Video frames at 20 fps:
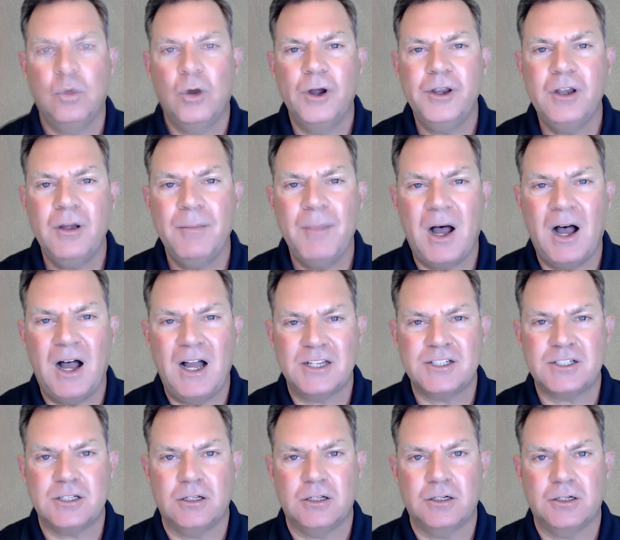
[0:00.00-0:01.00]
William
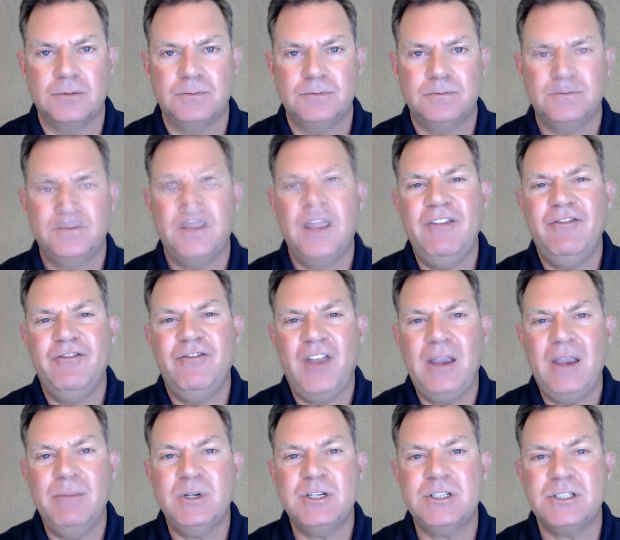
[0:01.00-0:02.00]
Osler, a
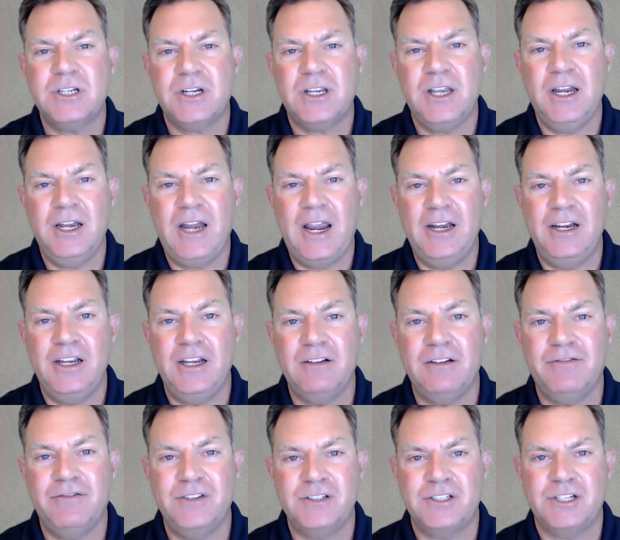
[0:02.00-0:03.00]
famous
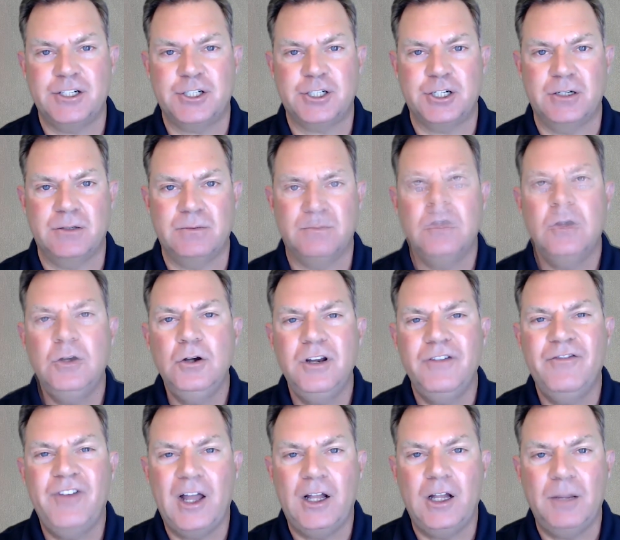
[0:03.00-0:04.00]
Canadian physician who
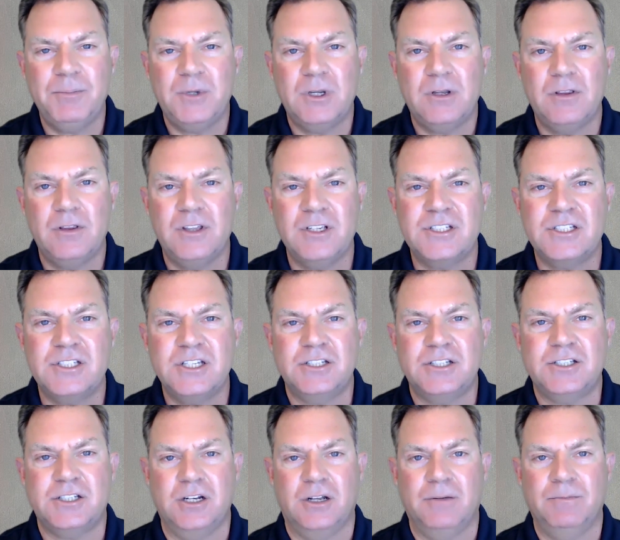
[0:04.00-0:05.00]
developed the
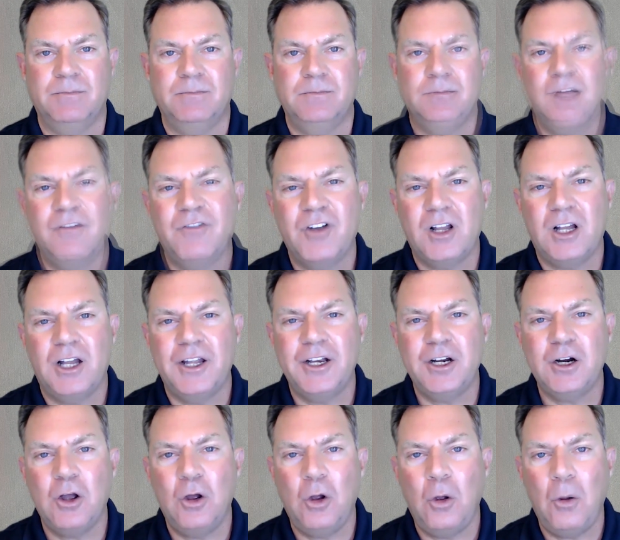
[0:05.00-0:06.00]
system of
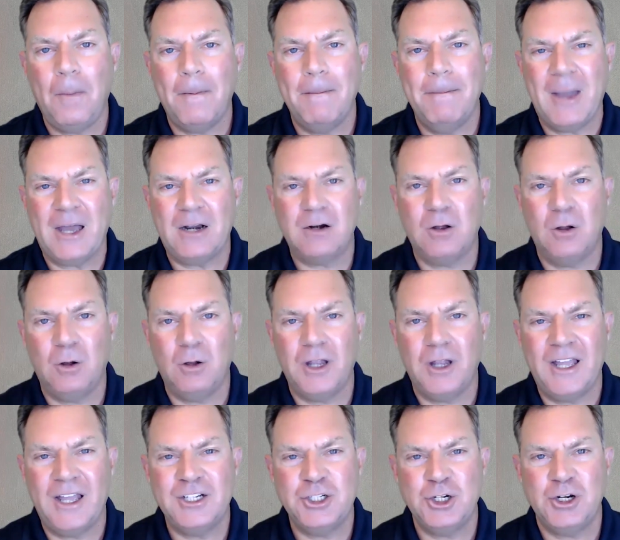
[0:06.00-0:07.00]
clinical
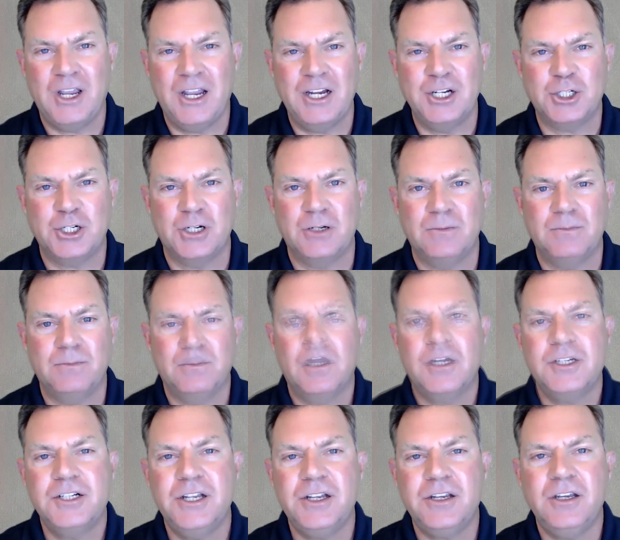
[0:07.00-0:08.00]
medical education,
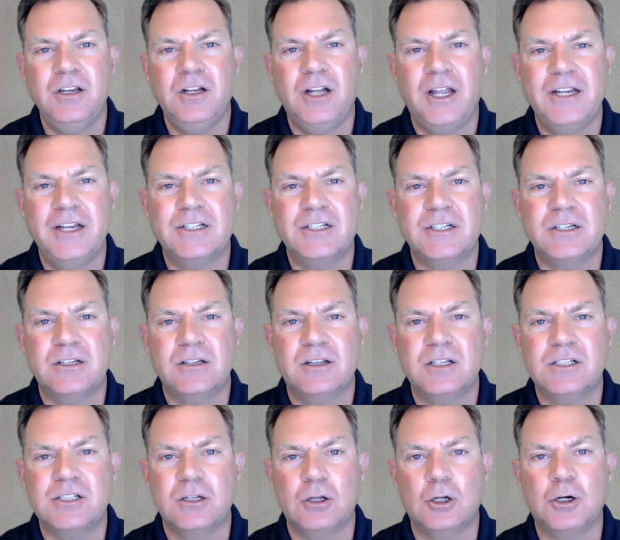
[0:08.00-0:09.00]
articulates
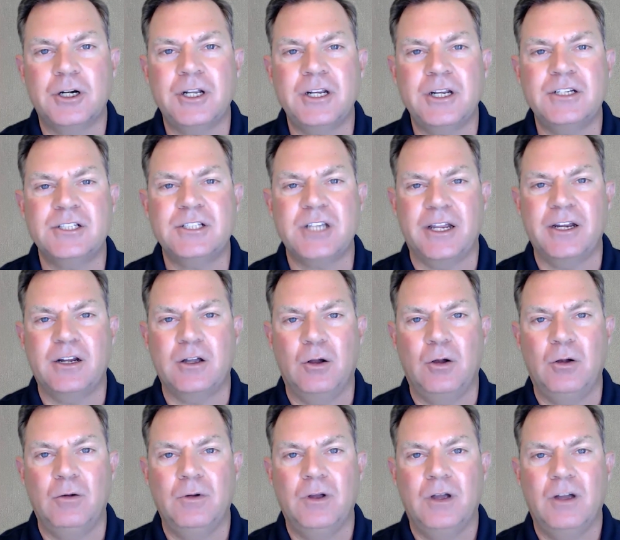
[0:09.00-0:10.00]
this learning
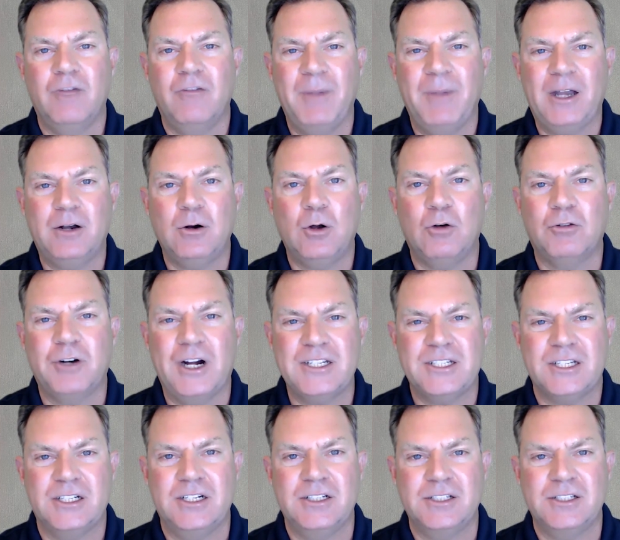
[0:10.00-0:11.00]
cycle of medical
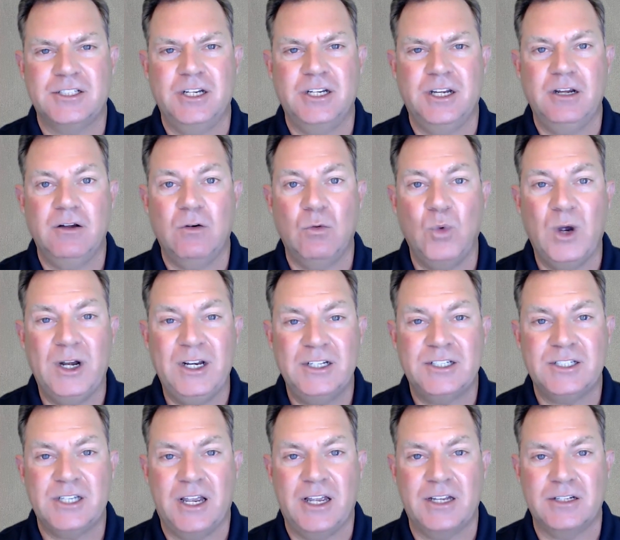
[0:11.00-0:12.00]
residency when he
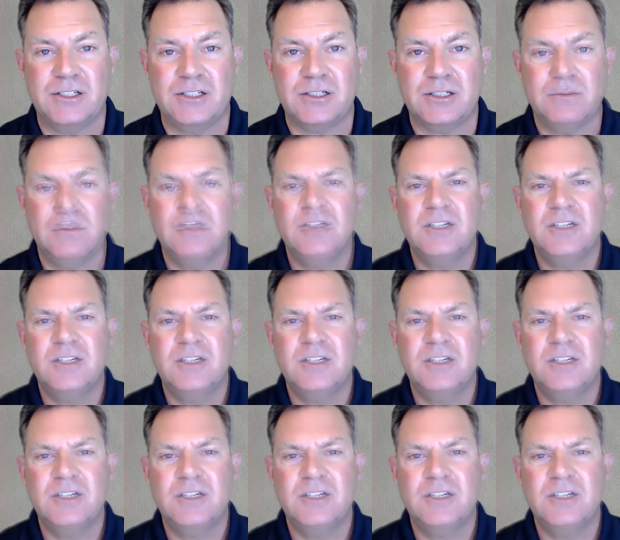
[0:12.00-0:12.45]
says,